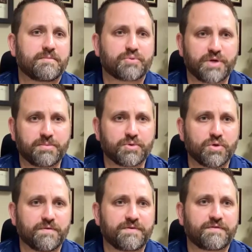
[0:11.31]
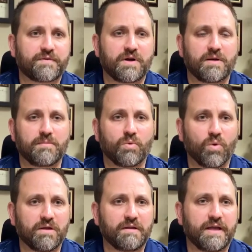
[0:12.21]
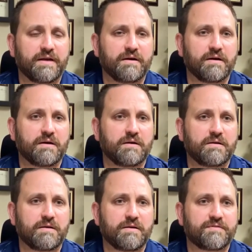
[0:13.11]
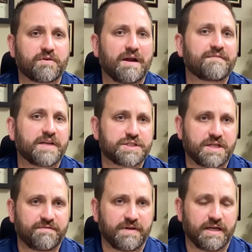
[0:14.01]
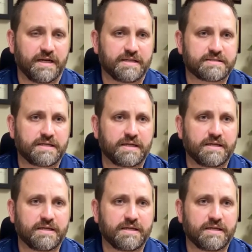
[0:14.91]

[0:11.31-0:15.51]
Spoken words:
pre-approved from one lender for FHA financing.